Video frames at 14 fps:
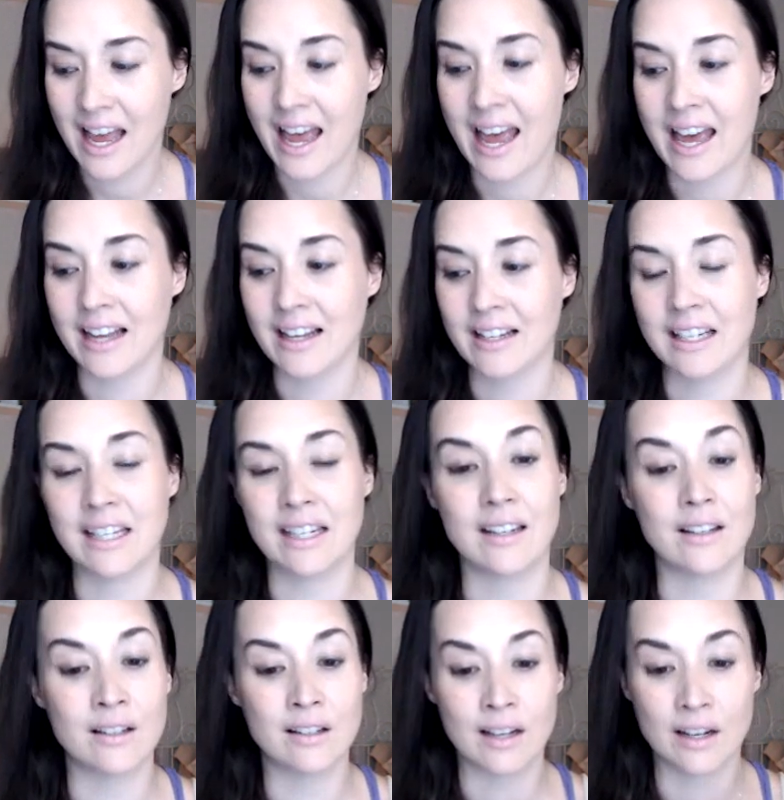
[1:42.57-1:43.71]
and
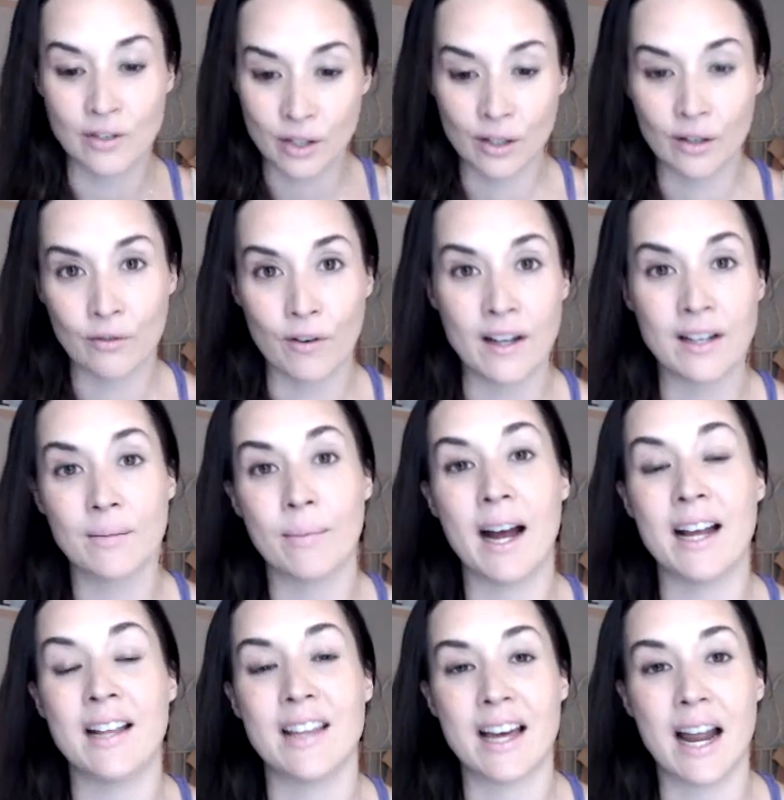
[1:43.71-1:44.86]
he's such a good friend of
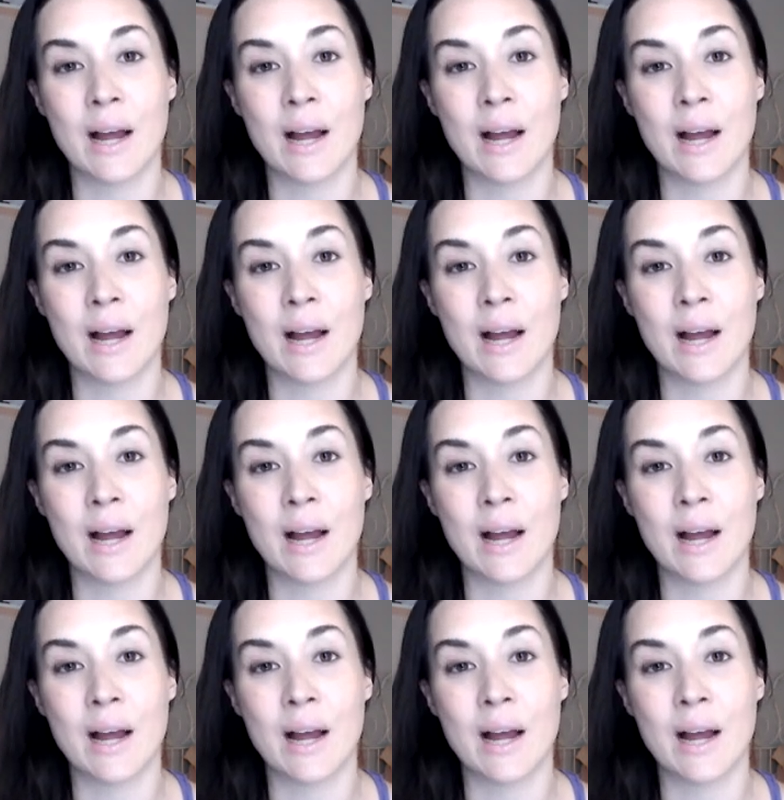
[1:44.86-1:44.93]
mine that